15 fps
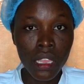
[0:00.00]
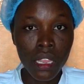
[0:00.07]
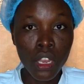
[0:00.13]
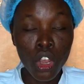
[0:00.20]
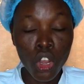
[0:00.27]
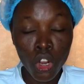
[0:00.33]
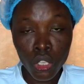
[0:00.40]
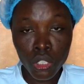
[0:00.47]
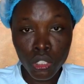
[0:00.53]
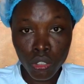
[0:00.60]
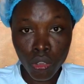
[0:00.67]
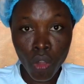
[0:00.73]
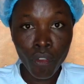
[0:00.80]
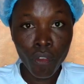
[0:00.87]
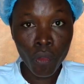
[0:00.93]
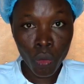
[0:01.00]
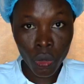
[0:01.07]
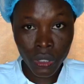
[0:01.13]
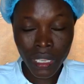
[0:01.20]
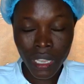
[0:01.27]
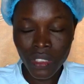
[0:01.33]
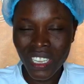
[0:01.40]
lots of
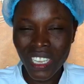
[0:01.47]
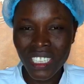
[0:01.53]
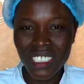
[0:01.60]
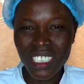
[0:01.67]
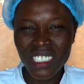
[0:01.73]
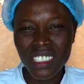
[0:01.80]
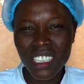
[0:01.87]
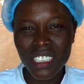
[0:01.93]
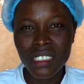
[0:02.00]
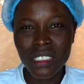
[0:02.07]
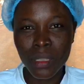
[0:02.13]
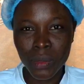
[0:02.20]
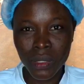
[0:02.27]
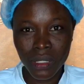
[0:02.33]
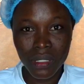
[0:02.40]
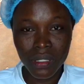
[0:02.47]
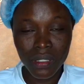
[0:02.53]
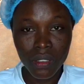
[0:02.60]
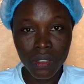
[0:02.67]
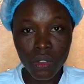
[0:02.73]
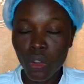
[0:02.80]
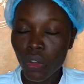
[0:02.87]
water. You can just take sips
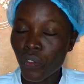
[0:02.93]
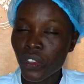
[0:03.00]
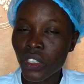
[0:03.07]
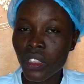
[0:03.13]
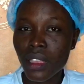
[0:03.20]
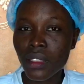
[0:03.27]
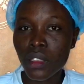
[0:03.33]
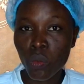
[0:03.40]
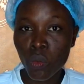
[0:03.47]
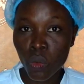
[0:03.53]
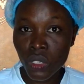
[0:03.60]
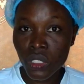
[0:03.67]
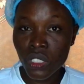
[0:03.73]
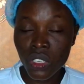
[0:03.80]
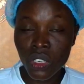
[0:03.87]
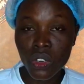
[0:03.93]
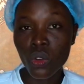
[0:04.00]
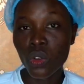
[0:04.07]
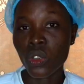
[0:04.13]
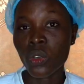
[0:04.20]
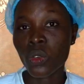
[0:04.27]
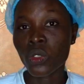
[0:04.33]
of either the water
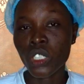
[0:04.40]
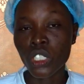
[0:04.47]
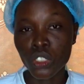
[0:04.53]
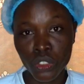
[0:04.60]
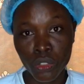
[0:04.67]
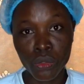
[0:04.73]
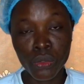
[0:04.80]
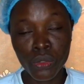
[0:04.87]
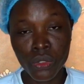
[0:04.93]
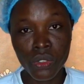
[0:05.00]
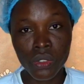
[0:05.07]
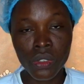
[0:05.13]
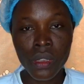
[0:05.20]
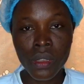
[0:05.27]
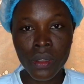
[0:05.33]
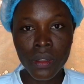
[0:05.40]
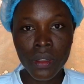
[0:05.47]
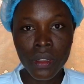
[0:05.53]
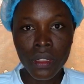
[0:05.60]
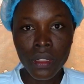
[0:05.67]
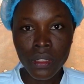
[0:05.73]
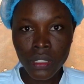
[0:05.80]
or the juice.
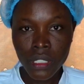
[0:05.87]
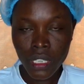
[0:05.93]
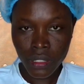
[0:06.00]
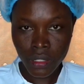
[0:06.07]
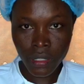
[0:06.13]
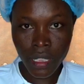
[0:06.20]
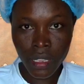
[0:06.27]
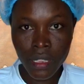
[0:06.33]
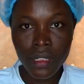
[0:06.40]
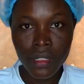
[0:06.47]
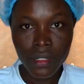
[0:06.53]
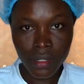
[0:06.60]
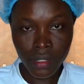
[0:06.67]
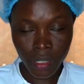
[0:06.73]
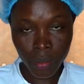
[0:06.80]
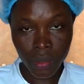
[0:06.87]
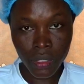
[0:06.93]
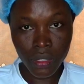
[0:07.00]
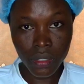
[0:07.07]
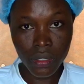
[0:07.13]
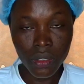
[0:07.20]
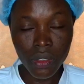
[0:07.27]
Just take
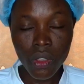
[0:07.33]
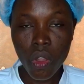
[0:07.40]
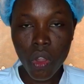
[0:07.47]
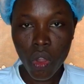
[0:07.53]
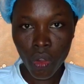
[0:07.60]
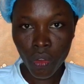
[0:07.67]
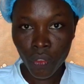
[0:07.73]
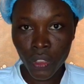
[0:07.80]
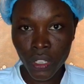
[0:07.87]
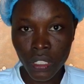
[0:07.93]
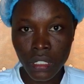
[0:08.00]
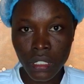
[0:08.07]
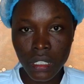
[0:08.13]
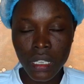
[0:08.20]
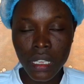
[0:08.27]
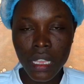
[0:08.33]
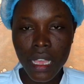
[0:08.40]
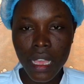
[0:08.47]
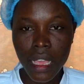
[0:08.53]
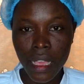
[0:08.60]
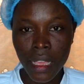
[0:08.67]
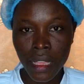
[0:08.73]
sips of it,
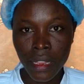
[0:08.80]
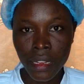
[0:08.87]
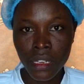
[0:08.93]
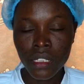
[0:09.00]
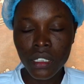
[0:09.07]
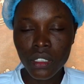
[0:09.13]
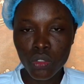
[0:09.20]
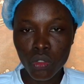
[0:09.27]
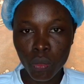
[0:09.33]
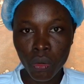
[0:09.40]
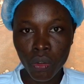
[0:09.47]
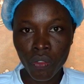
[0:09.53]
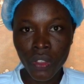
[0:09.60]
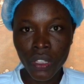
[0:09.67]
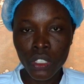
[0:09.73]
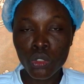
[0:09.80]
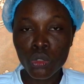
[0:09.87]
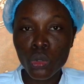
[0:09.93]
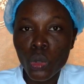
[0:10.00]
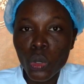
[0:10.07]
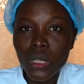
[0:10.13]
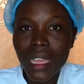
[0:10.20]
and to prevent,
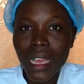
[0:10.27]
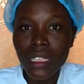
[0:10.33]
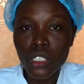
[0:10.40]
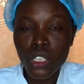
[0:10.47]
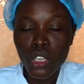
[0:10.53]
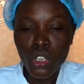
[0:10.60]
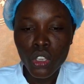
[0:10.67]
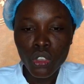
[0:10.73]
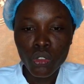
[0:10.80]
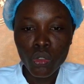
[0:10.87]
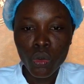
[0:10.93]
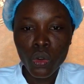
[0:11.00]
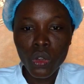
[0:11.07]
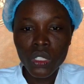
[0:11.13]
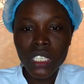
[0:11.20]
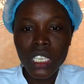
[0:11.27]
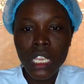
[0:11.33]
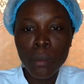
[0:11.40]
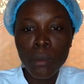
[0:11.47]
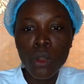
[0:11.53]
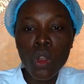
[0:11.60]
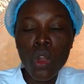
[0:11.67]
so that you will not
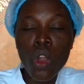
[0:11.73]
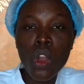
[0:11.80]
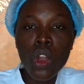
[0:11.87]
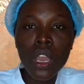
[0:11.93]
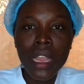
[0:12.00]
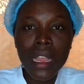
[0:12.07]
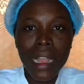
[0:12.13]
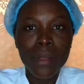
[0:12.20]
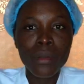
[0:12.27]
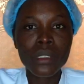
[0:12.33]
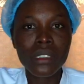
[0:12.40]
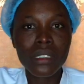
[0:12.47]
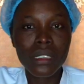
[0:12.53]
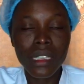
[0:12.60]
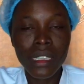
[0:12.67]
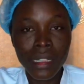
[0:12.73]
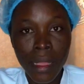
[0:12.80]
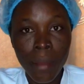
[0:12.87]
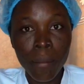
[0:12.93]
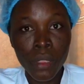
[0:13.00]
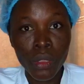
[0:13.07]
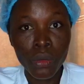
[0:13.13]
keep long gaps in
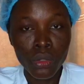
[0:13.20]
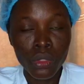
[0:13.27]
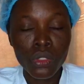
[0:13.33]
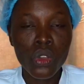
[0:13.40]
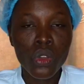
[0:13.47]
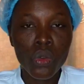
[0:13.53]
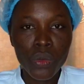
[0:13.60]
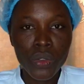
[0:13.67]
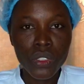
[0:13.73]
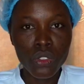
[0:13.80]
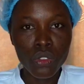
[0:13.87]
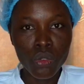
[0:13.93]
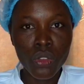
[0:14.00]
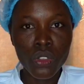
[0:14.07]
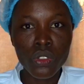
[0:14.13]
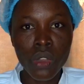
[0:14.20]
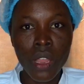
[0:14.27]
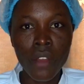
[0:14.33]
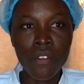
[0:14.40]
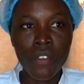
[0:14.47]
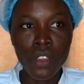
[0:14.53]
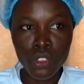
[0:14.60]
the meals, which is going to
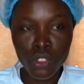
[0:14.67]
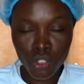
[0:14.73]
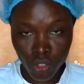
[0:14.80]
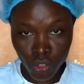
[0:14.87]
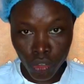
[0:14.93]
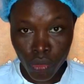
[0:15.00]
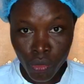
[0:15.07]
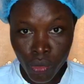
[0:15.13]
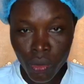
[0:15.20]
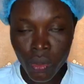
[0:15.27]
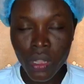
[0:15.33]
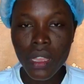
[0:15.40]
affect you